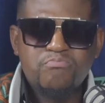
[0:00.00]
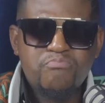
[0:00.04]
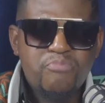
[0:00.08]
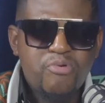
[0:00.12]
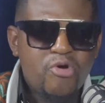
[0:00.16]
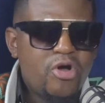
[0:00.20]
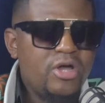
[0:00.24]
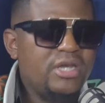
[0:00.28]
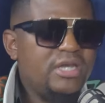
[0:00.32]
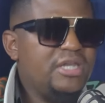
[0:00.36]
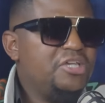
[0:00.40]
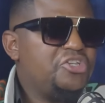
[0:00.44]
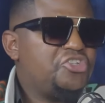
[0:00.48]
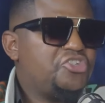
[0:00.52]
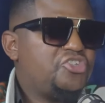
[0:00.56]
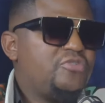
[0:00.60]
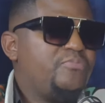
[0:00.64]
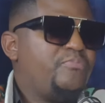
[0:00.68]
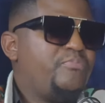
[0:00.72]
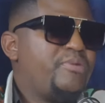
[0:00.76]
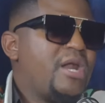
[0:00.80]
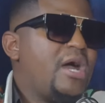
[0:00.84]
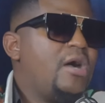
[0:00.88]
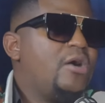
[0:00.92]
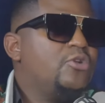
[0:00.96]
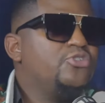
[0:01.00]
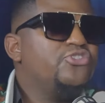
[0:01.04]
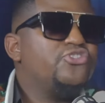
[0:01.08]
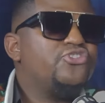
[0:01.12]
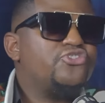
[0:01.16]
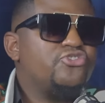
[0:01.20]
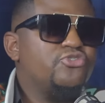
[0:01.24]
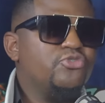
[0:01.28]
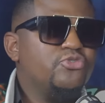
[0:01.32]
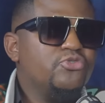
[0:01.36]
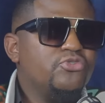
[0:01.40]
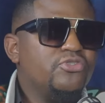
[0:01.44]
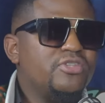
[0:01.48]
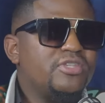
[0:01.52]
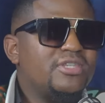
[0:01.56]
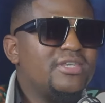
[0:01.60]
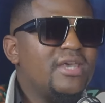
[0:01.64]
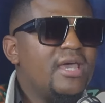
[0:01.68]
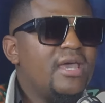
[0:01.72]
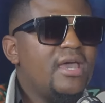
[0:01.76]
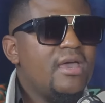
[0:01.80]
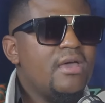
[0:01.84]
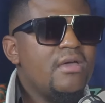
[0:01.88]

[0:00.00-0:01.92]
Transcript: polished brown shoes,